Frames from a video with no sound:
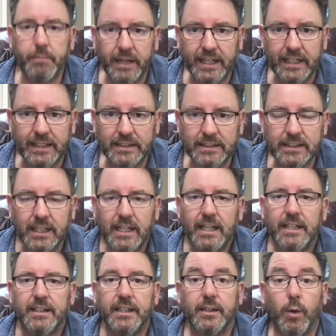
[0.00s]
means
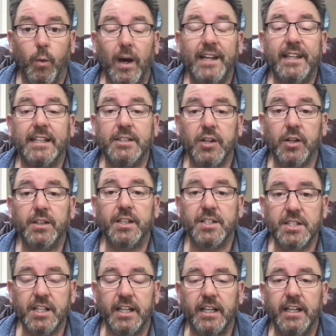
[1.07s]
that the way they took the
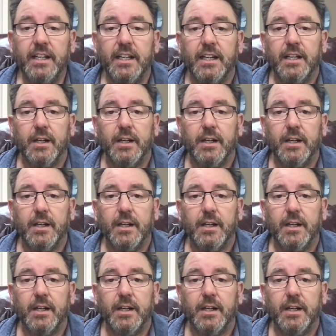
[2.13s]
city